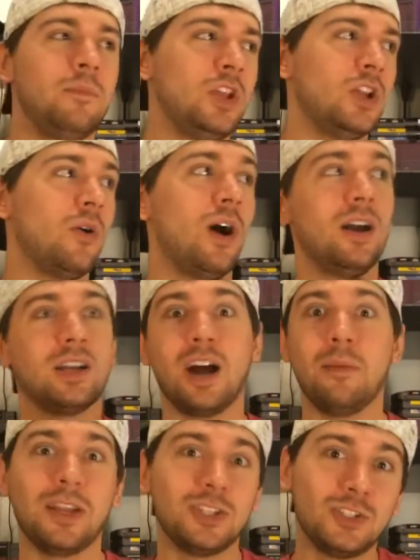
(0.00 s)
you know,
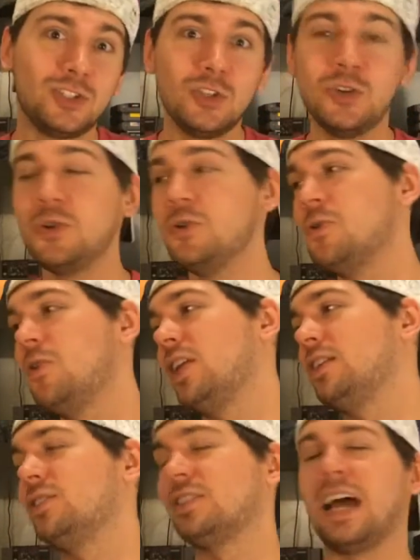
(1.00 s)
coming soon.
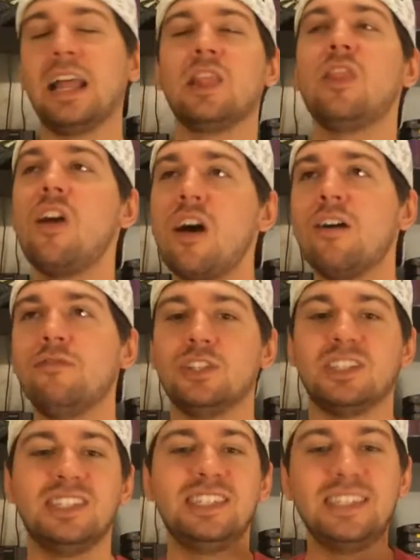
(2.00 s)
And just, I love
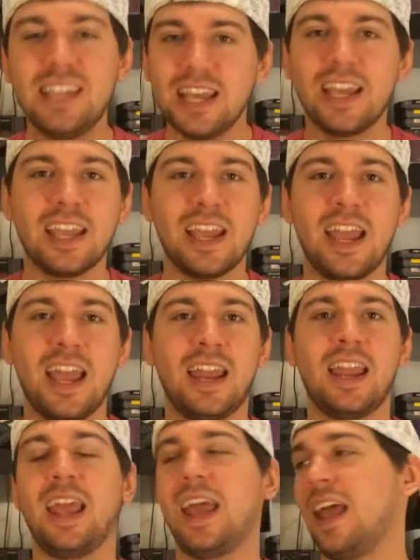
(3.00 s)
just digging
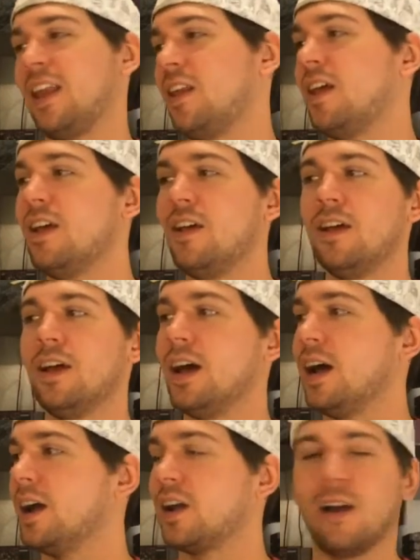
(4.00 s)
in and
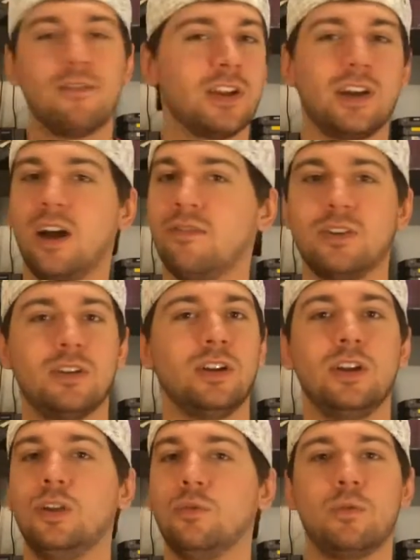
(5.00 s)
cover to cover
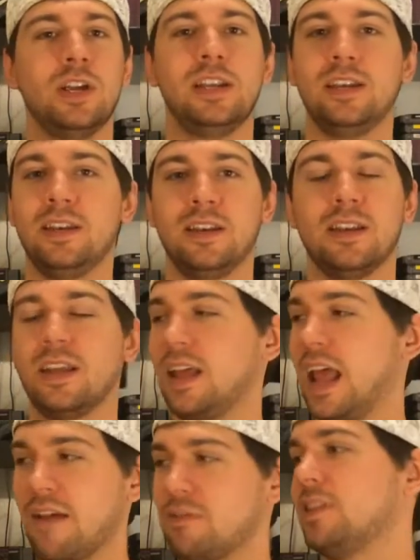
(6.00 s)
reading
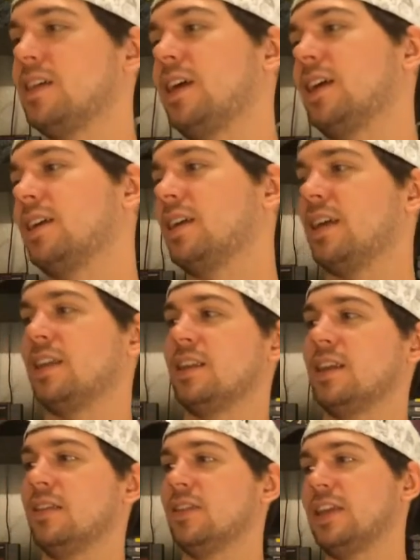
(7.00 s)
everything
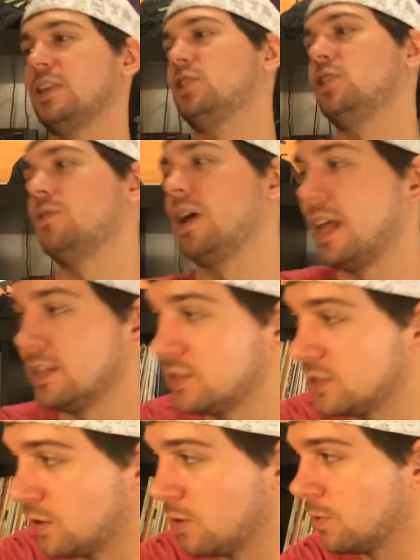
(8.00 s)
in the issue. And
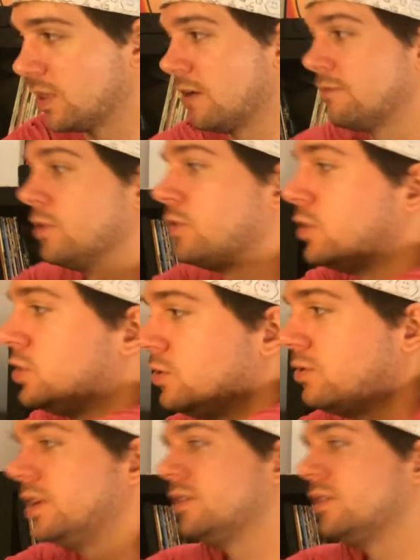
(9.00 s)
so without further ado,